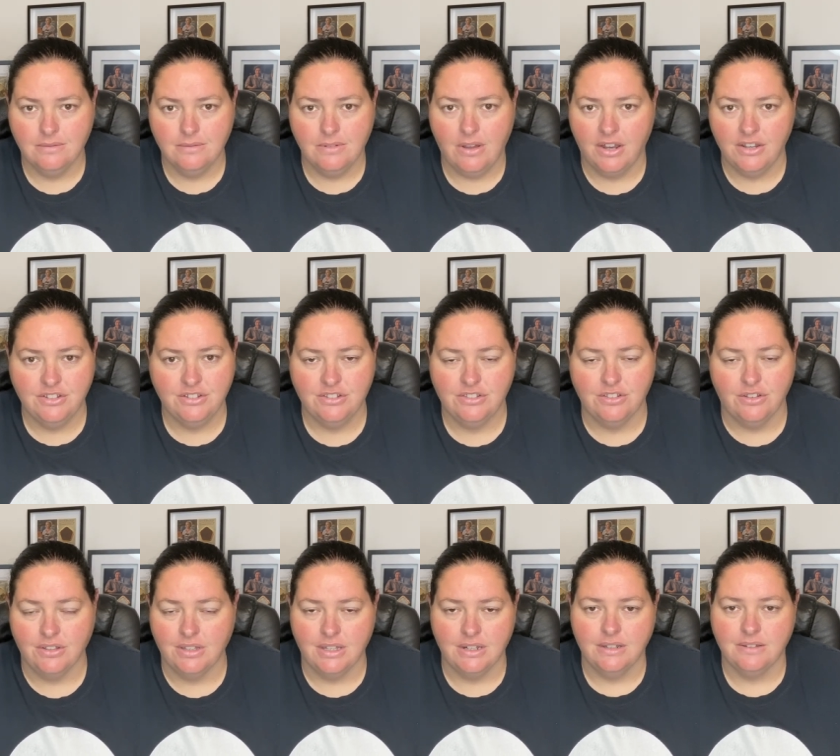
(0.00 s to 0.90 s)
I just
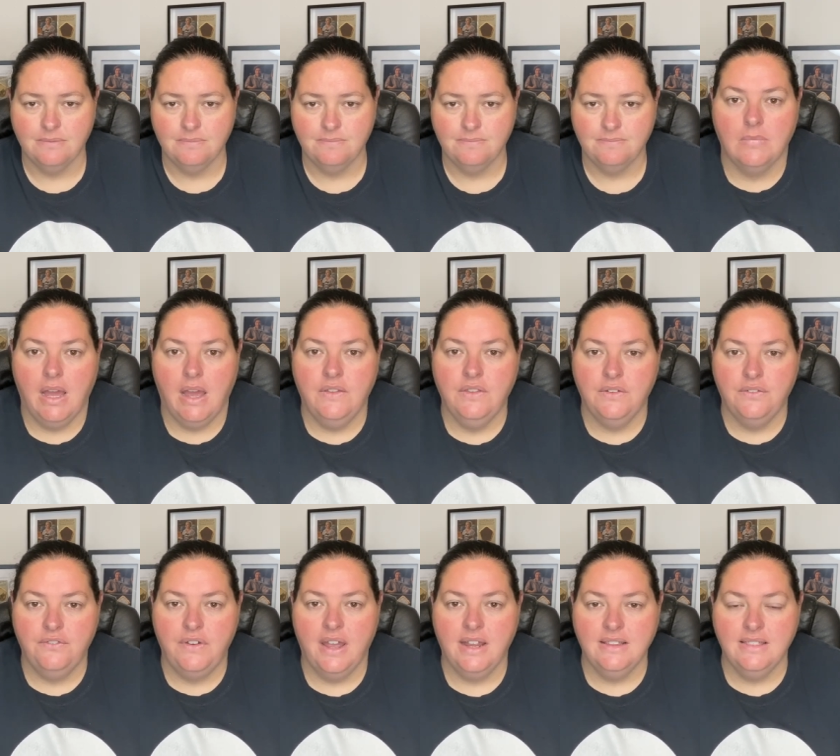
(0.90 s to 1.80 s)
don't get it. And the
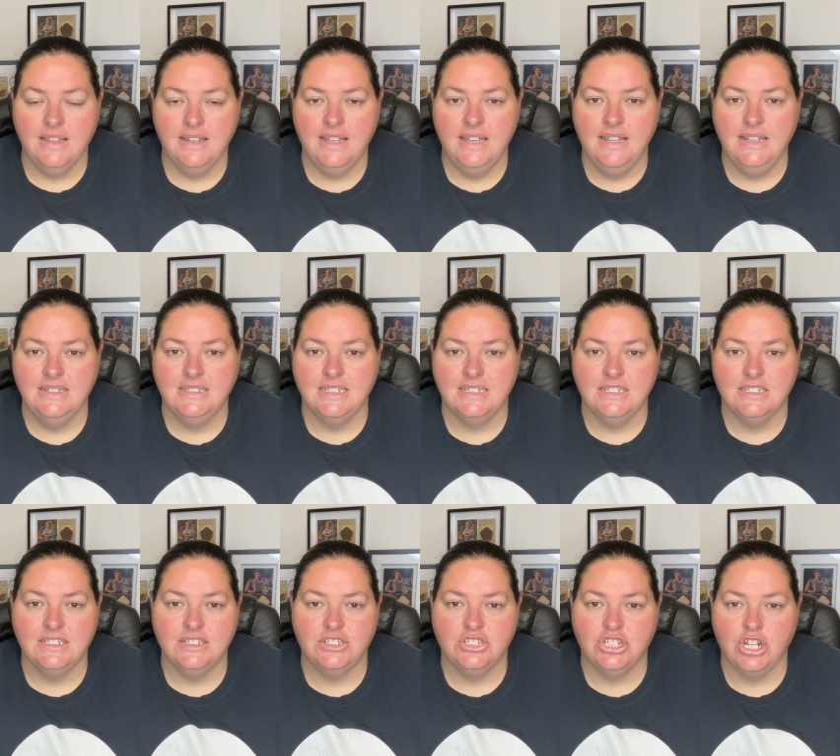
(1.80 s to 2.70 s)
fact that he
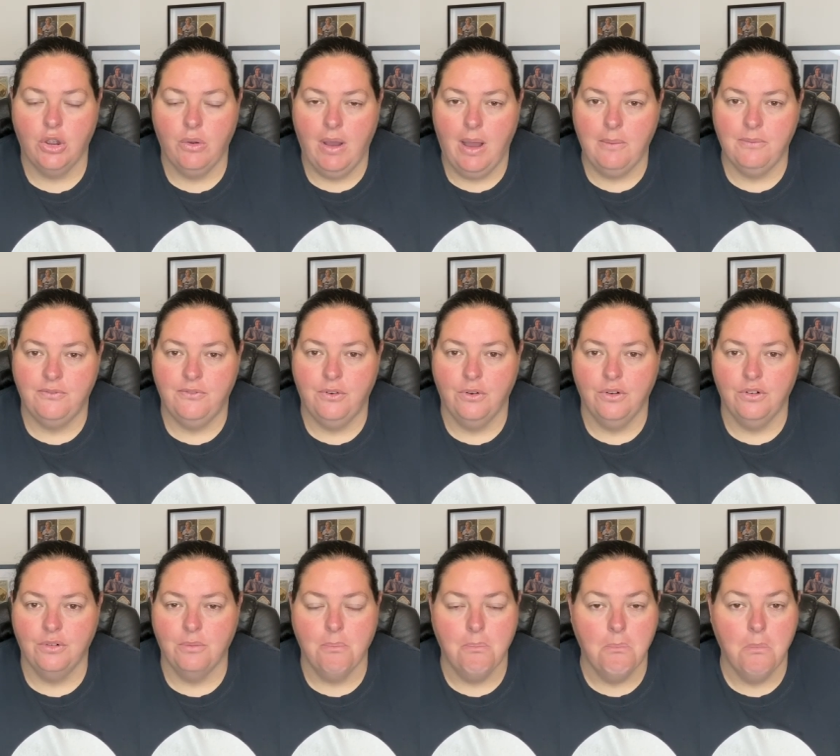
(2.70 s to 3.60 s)
didn't show up
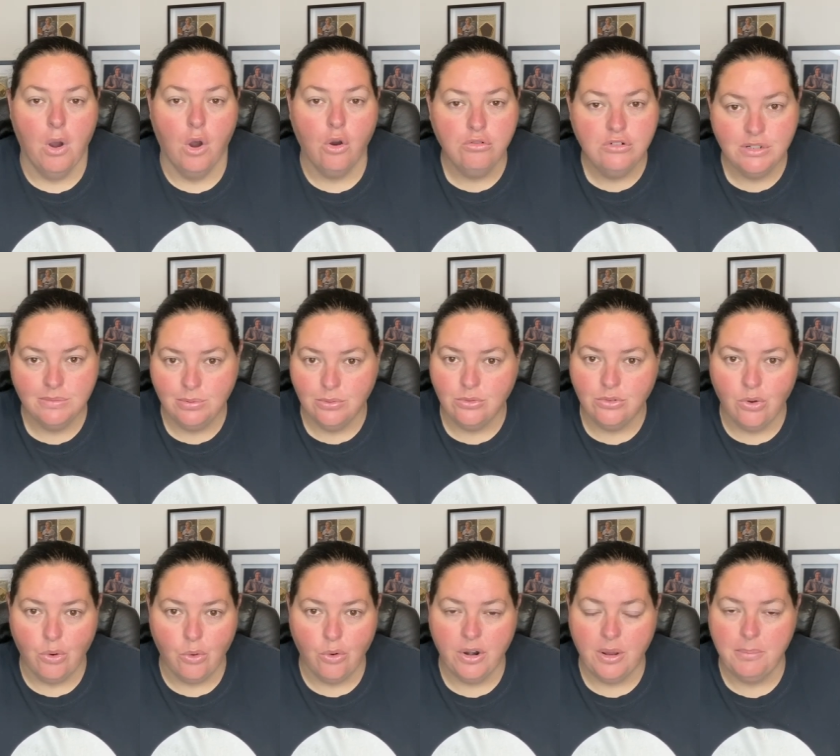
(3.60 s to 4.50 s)
for multiple
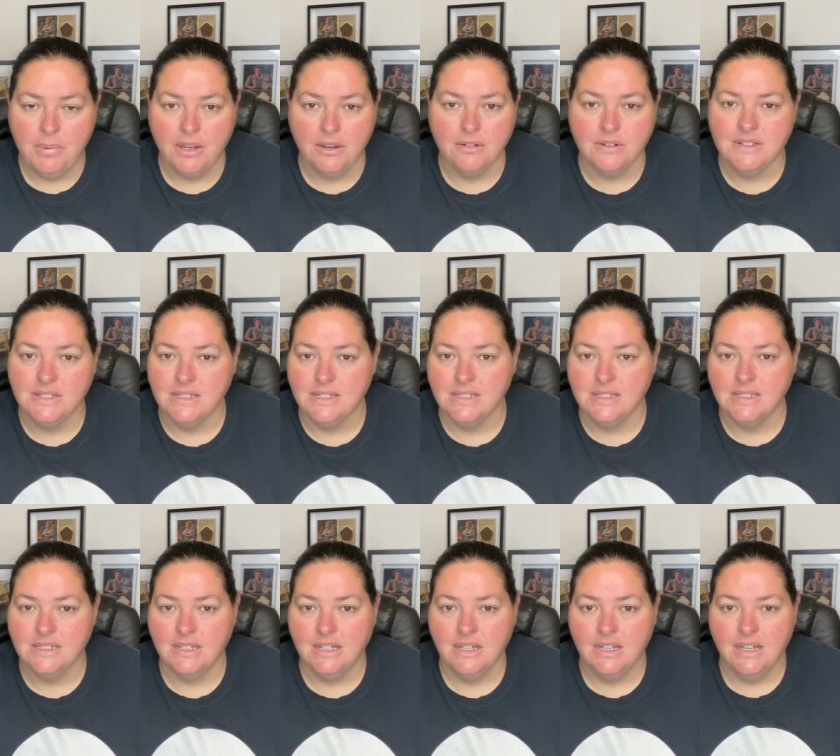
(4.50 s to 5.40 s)
court
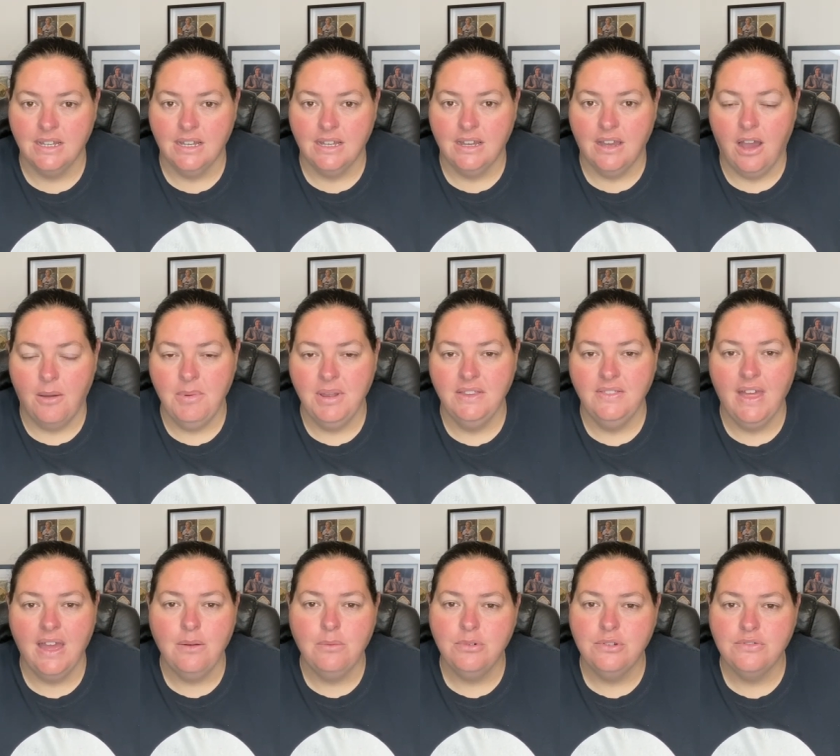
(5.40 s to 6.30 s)
appearances, I mean,
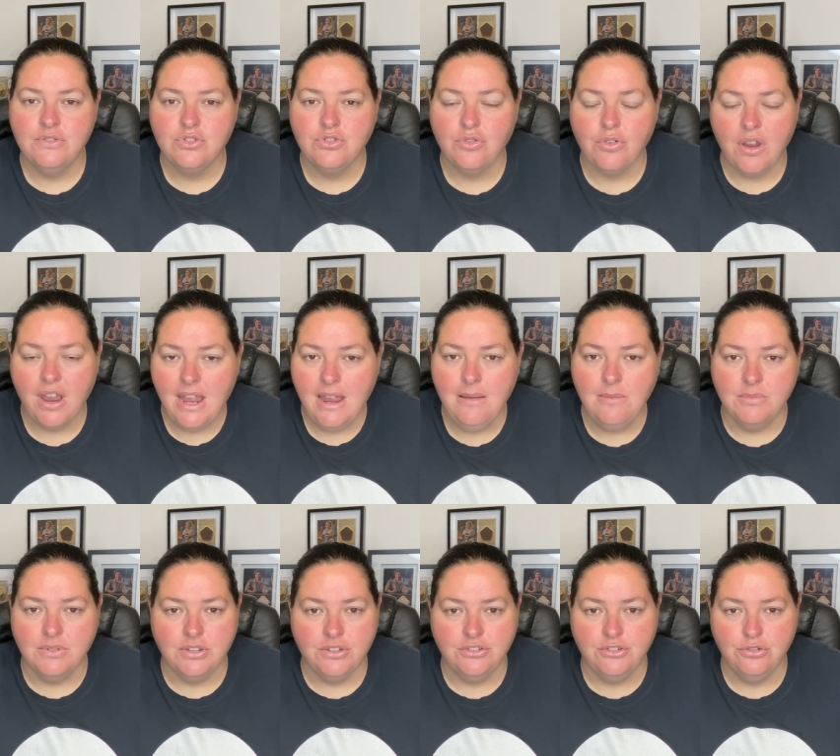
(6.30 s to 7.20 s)
that would have
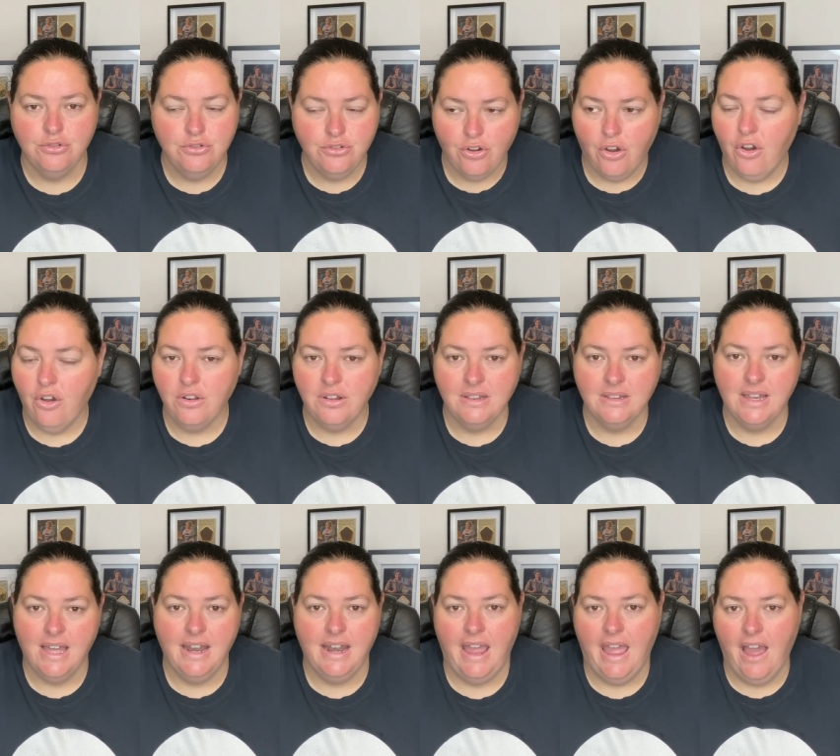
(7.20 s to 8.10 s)
screamed, do not
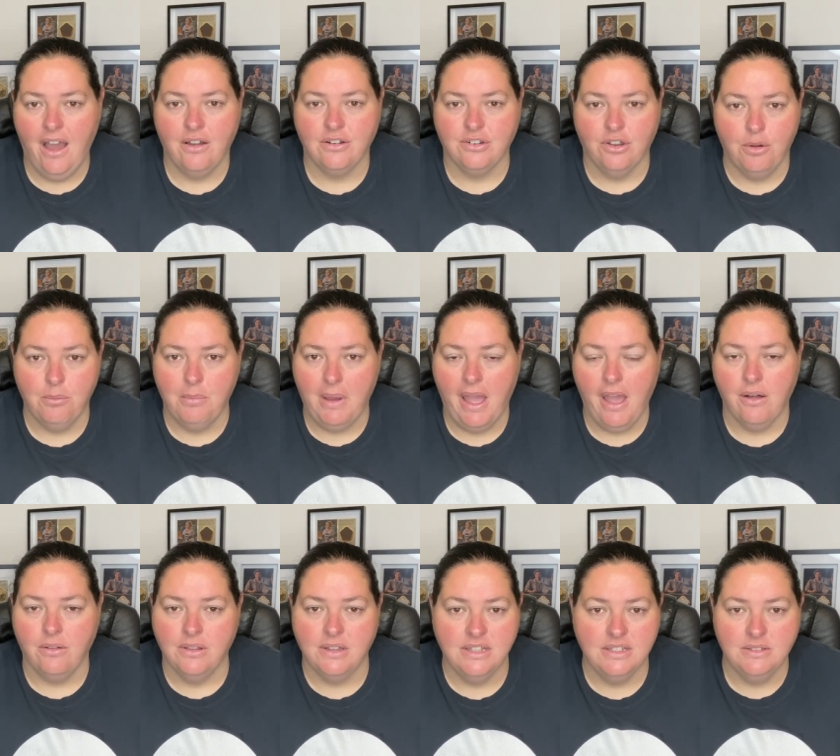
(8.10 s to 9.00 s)
let out on
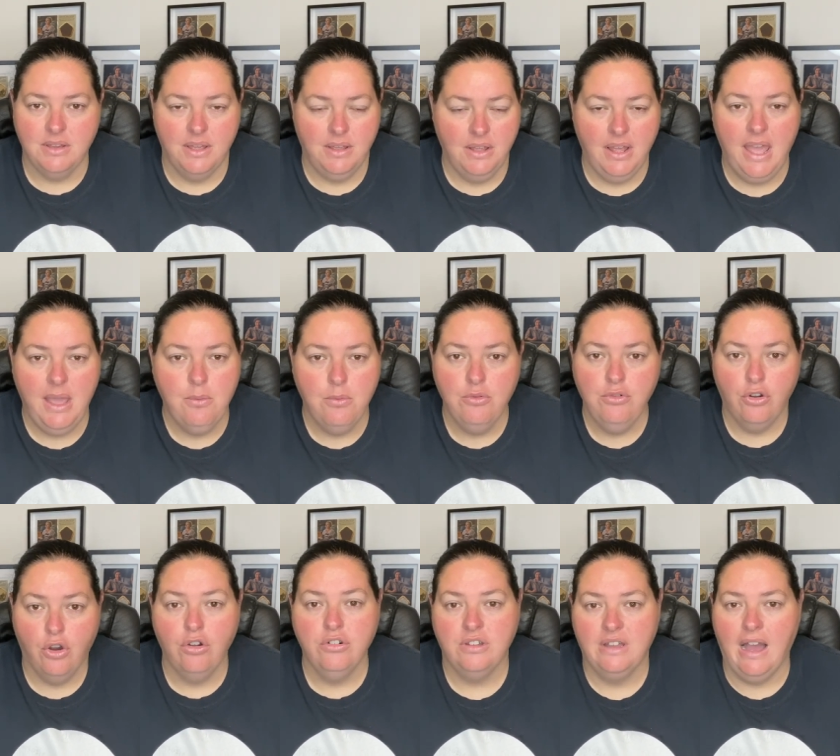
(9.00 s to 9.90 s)
bail. He, he will
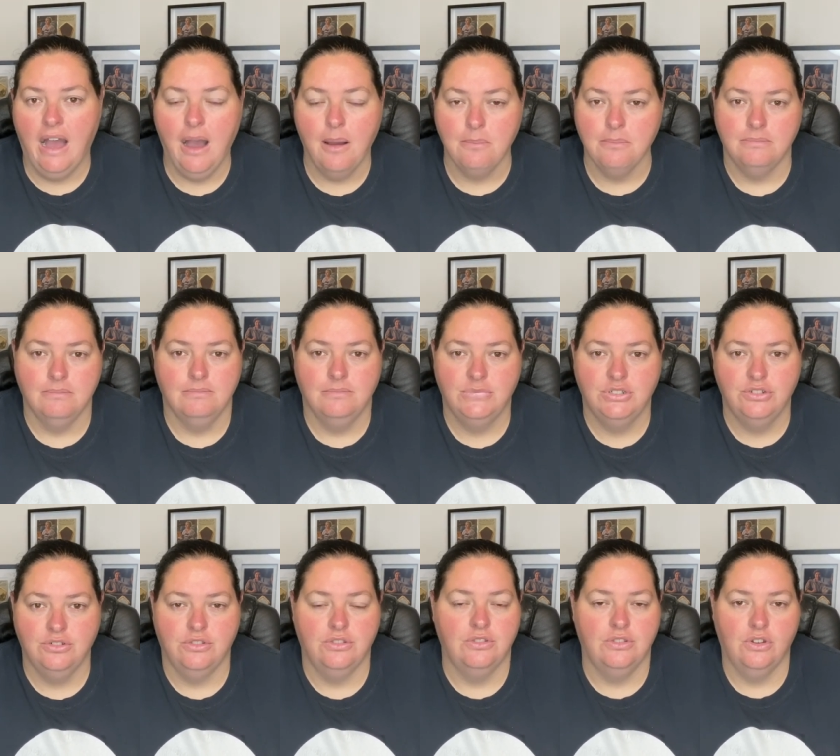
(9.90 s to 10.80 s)
not come
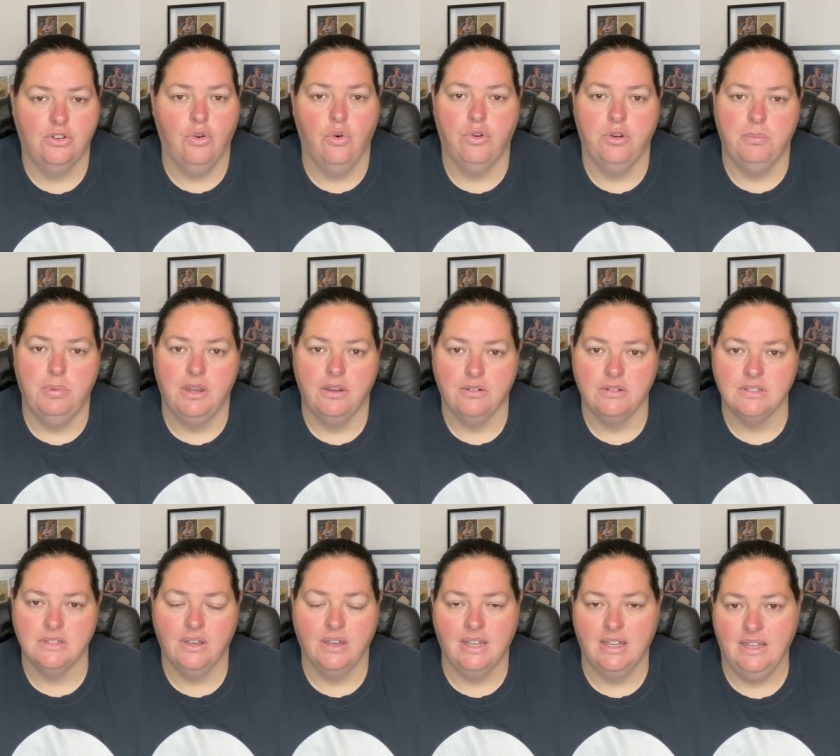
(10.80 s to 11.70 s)
to the court
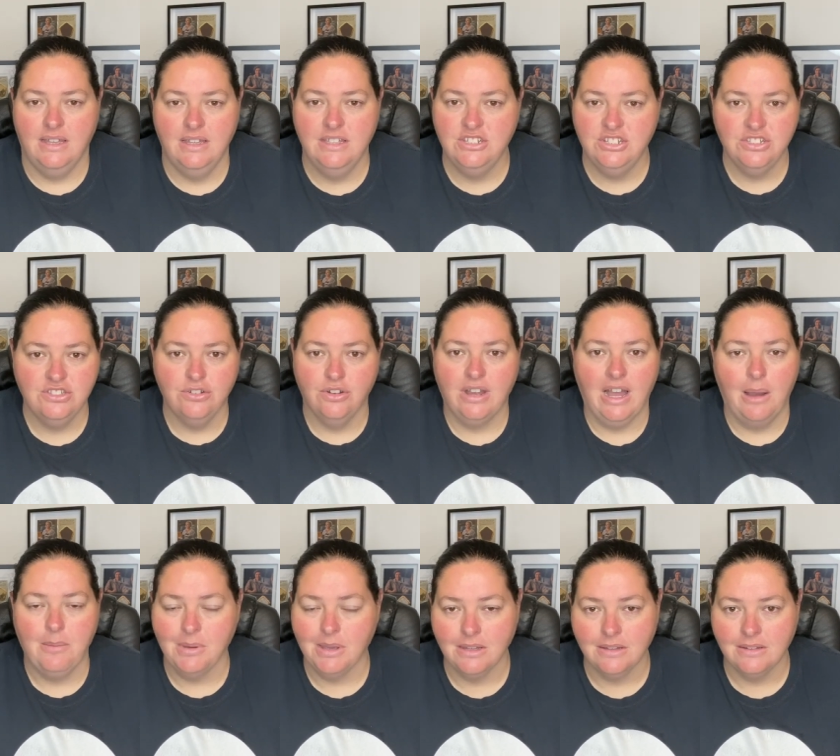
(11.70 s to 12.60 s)
appearance. Like, he's just not
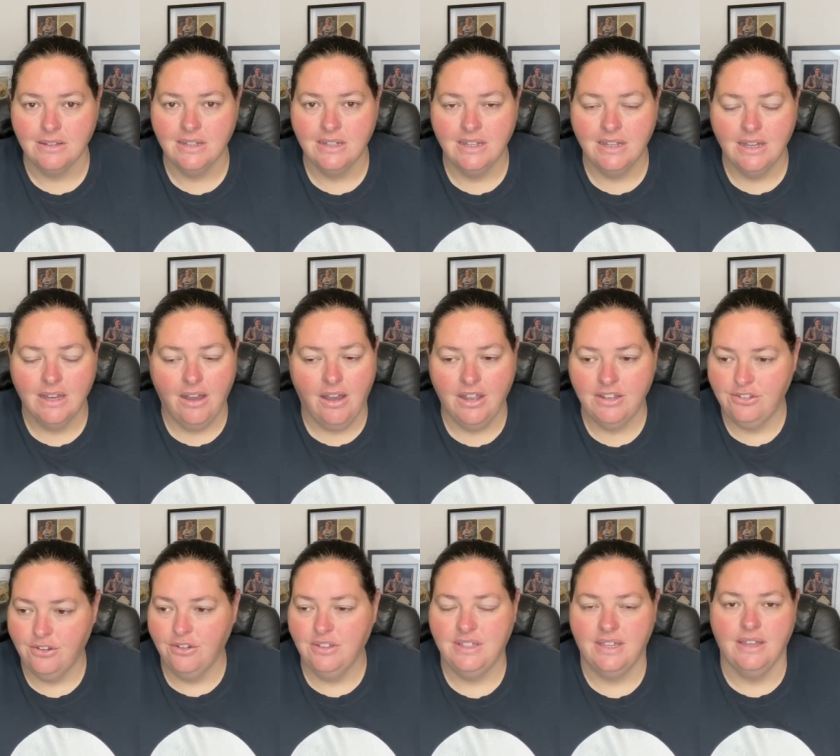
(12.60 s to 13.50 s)
coming. I
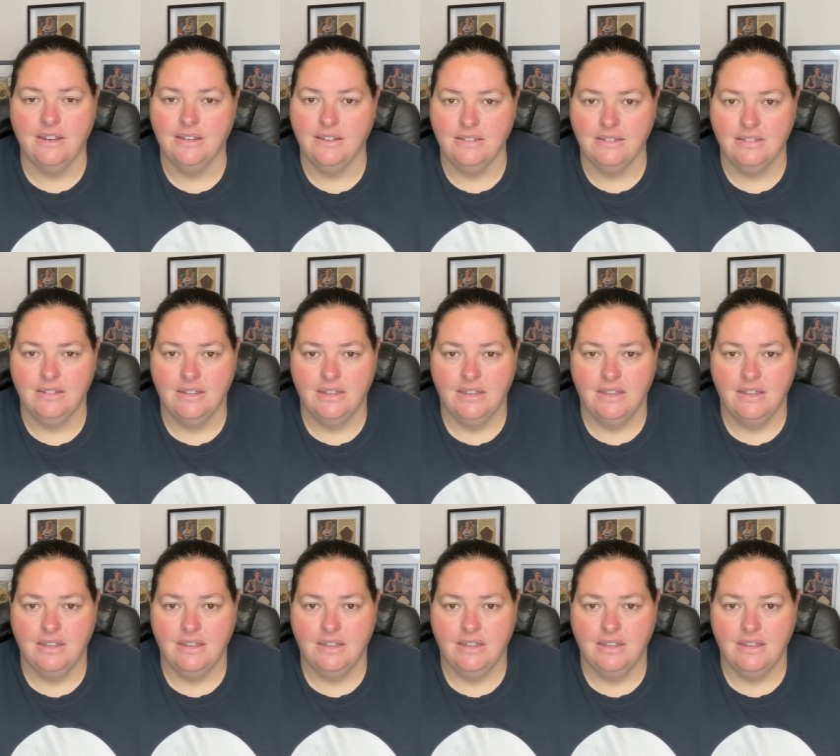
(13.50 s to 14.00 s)
don't get it.